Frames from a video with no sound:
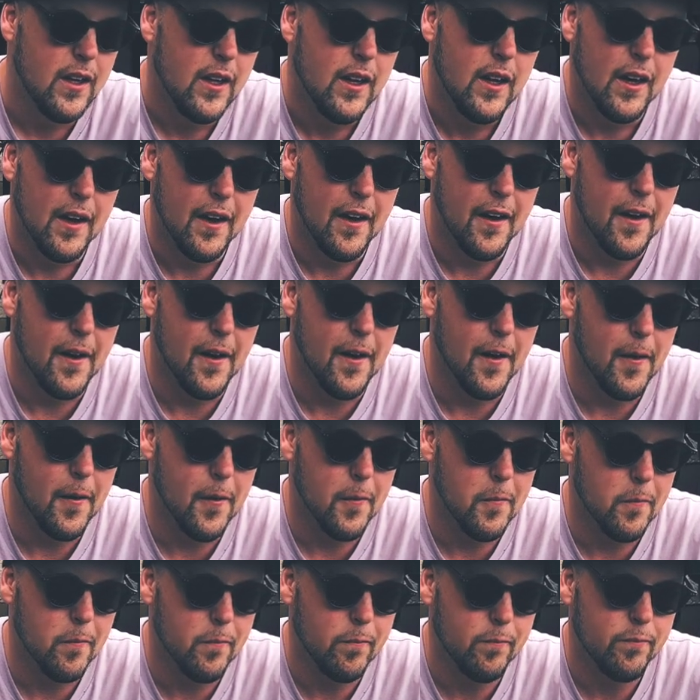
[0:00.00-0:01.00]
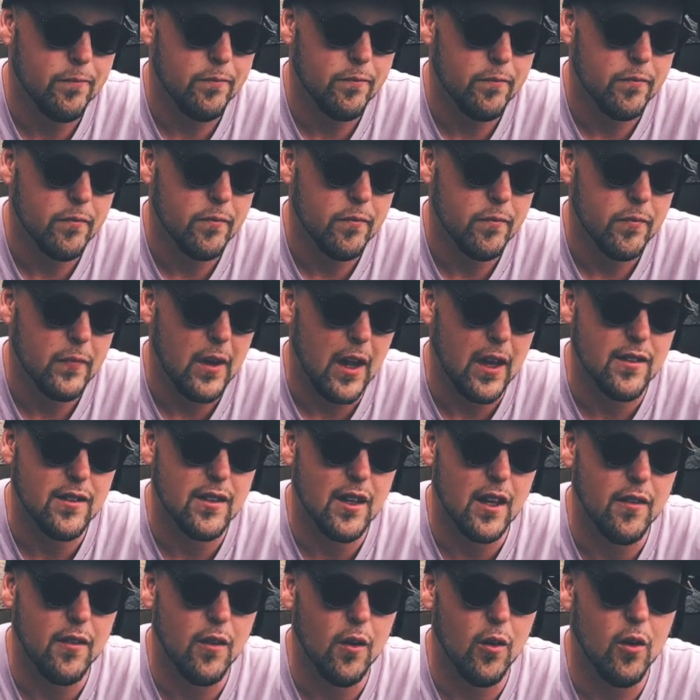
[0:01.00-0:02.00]
Um, that
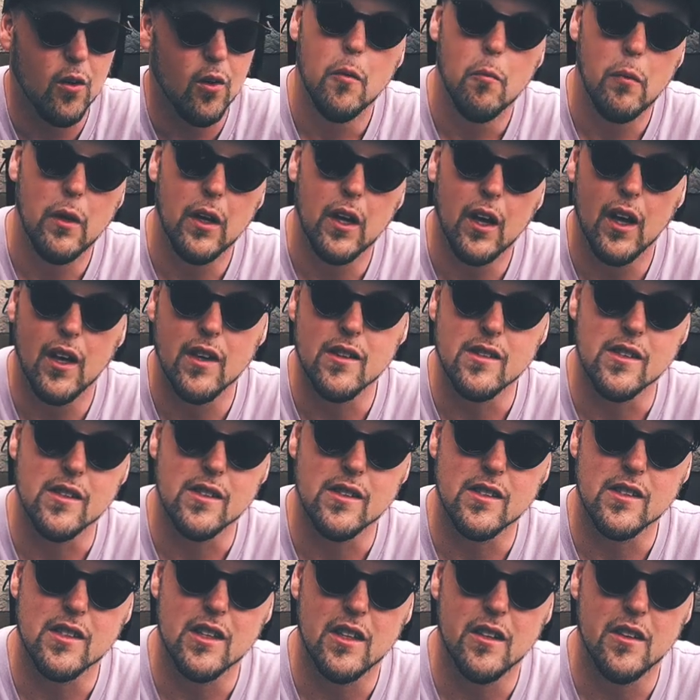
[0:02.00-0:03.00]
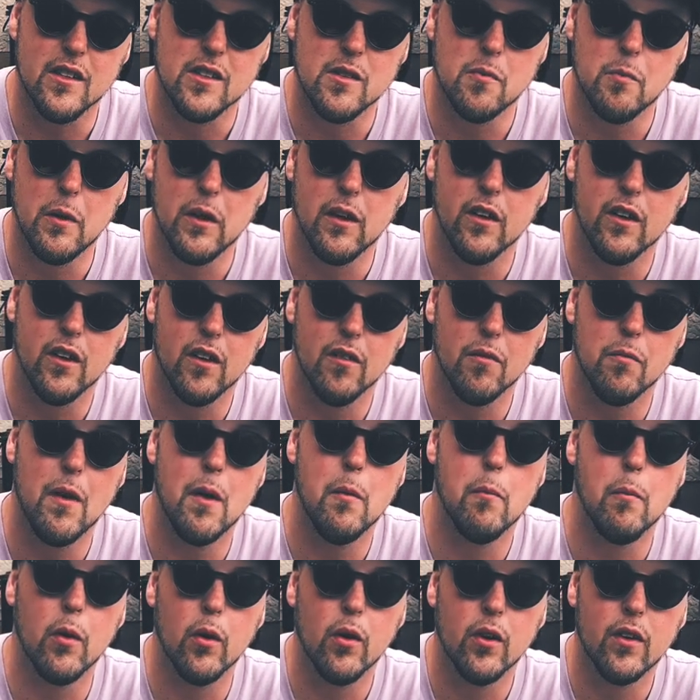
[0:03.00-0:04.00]
said though, because it's in the spirit of my
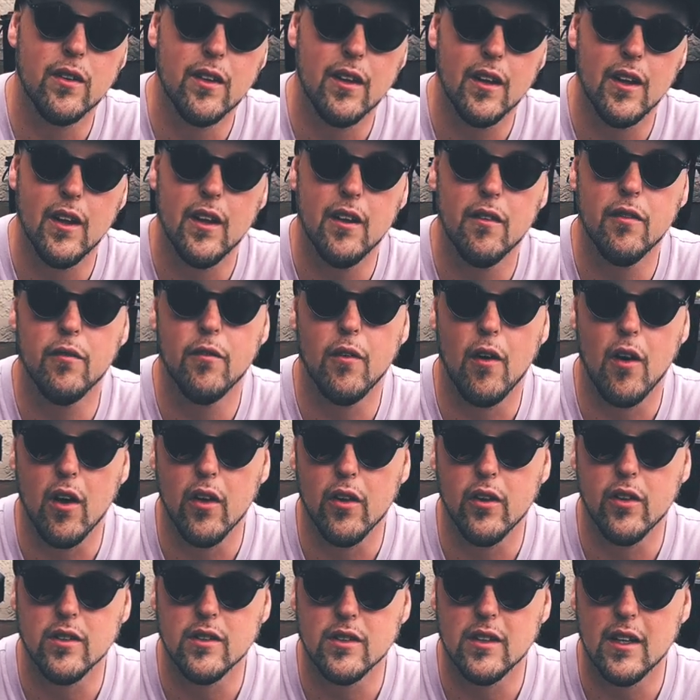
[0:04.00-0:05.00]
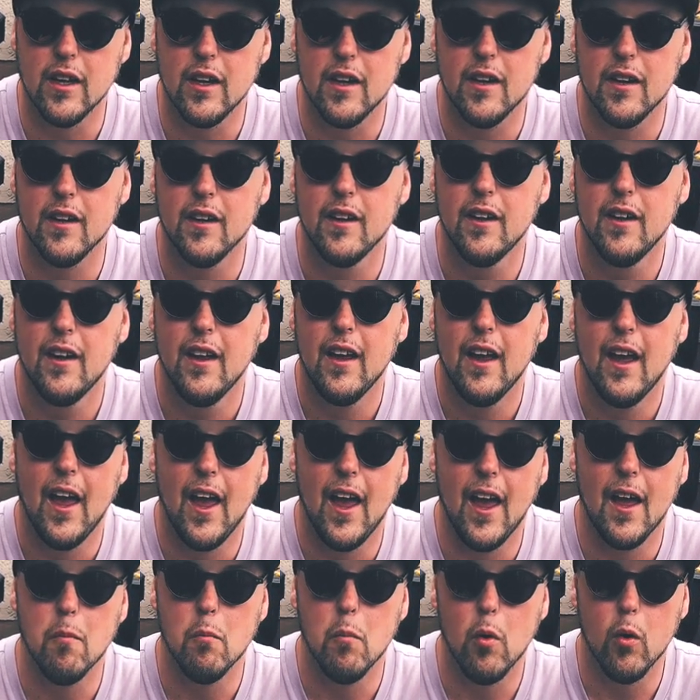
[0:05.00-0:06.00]
birthday, Father's Day,
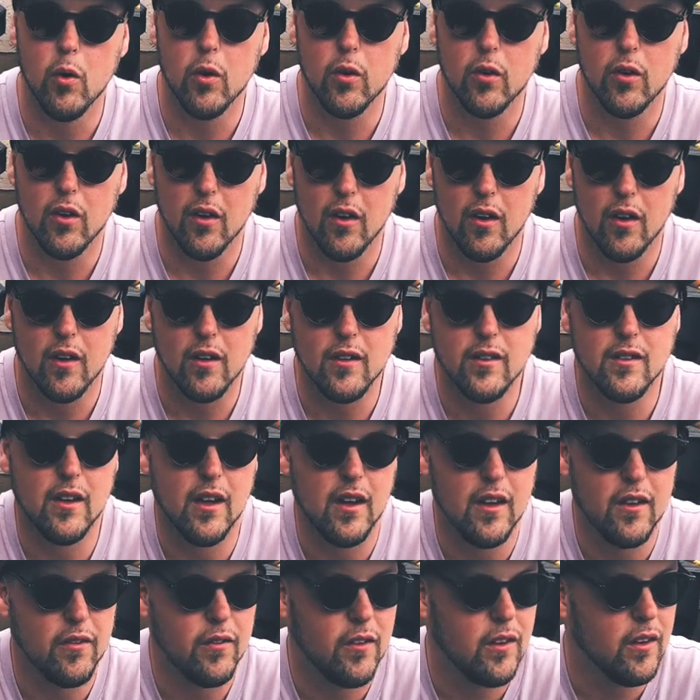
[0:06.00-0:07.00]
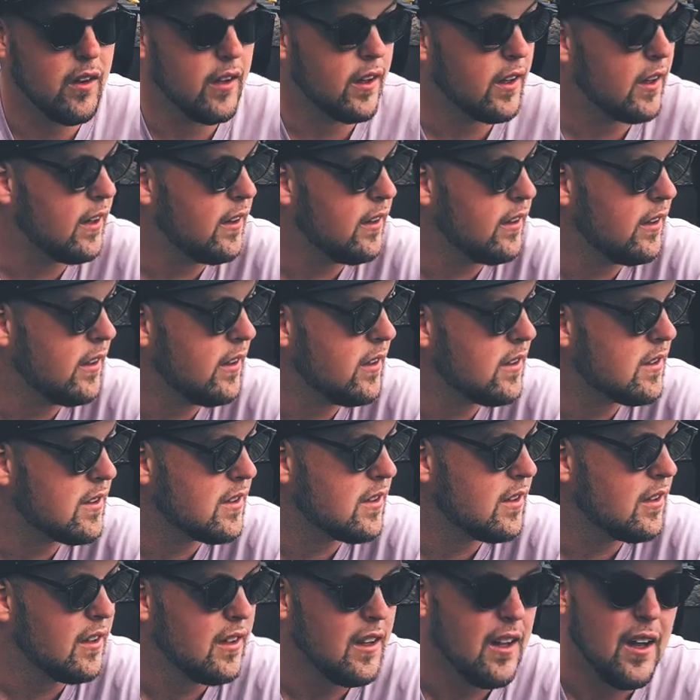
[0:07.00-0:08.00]
and motocross, I feel like at
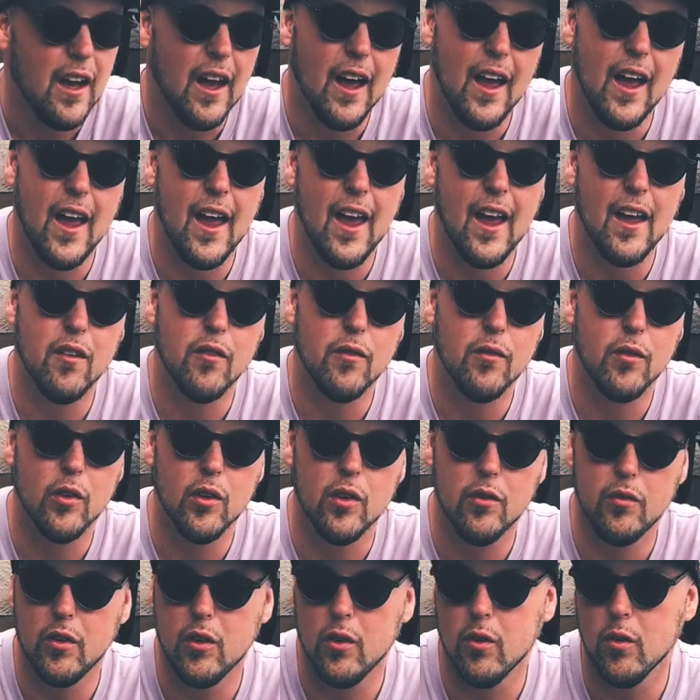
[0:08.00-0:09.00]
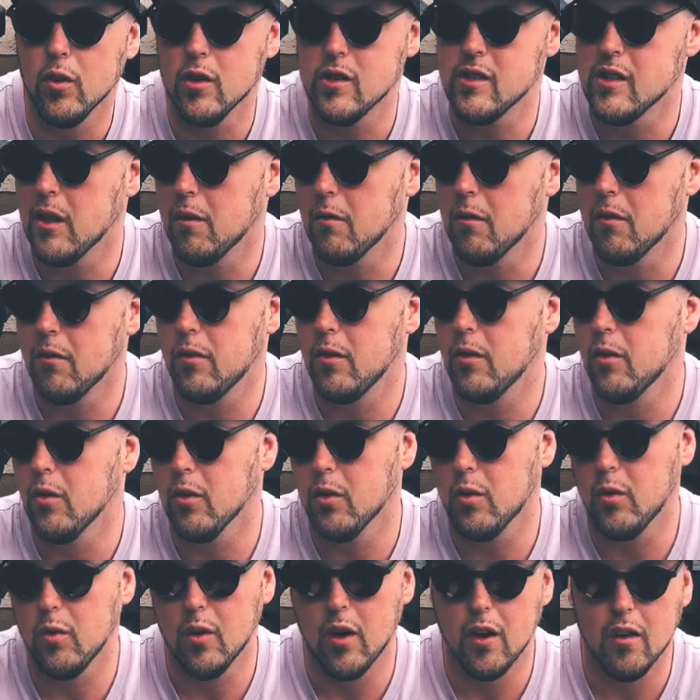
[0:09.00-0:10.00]
least a handful of you or some of you or
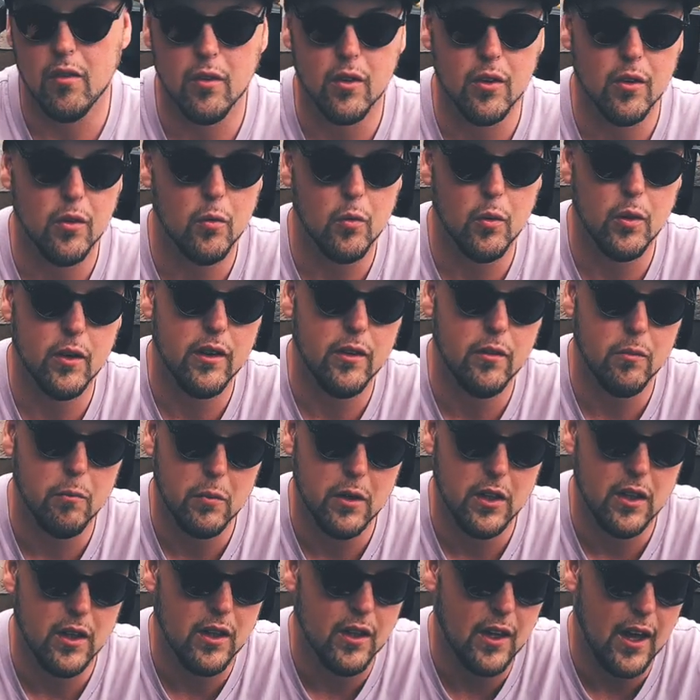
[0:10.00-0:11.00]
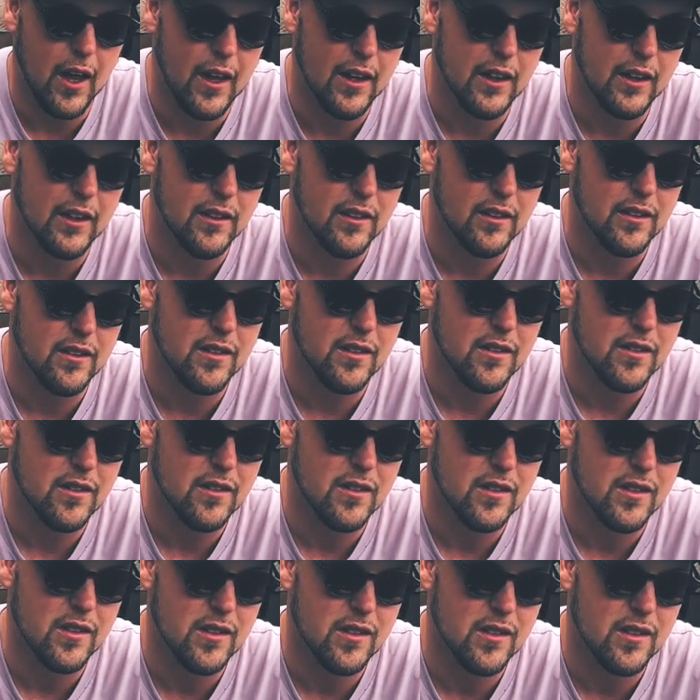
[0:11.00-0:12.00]
whoever would be at
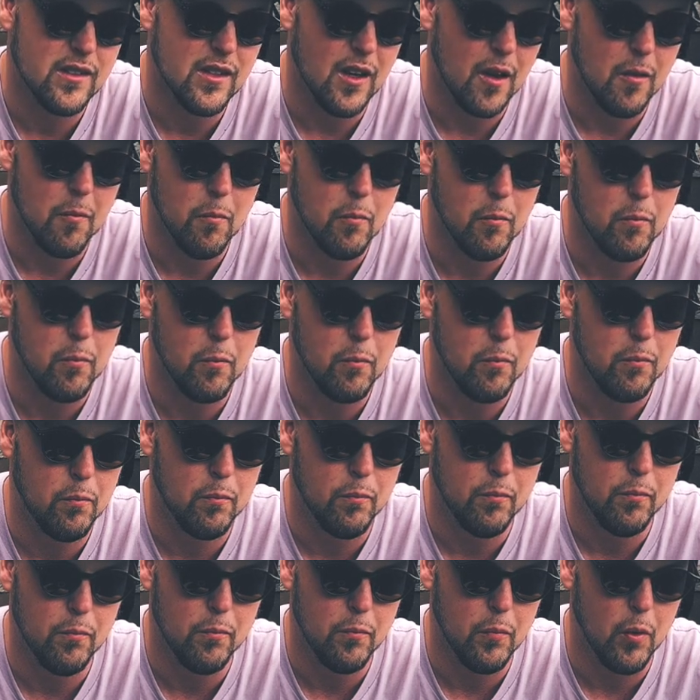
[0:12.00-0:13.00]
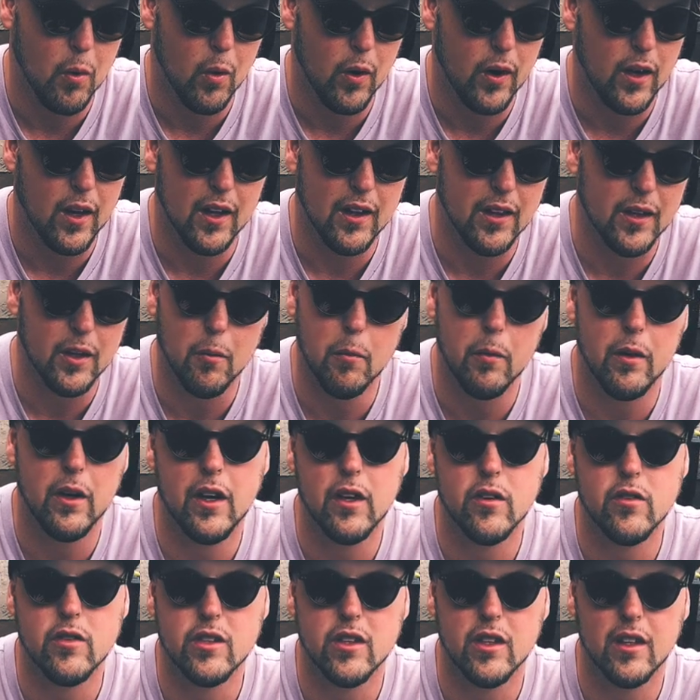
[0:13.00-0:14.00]
some point a little bit
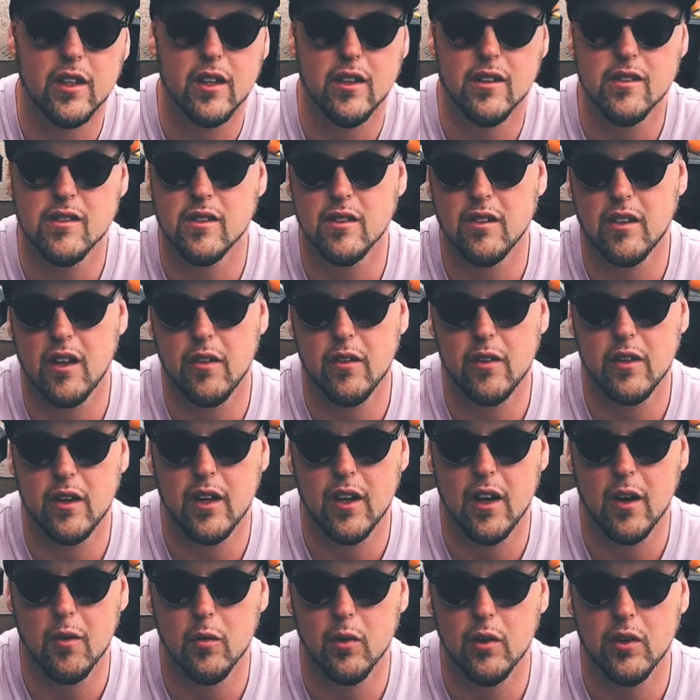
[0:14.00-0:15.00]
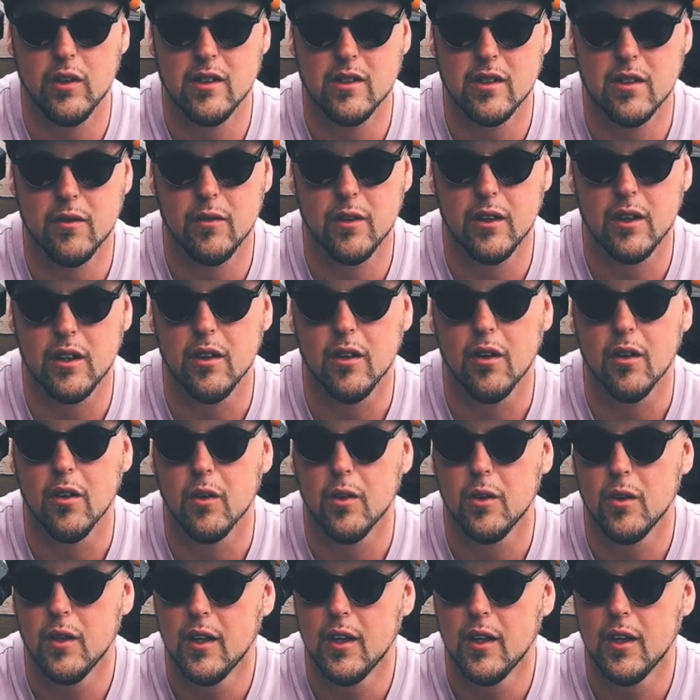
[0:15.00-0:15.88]
interested because the other day I released a video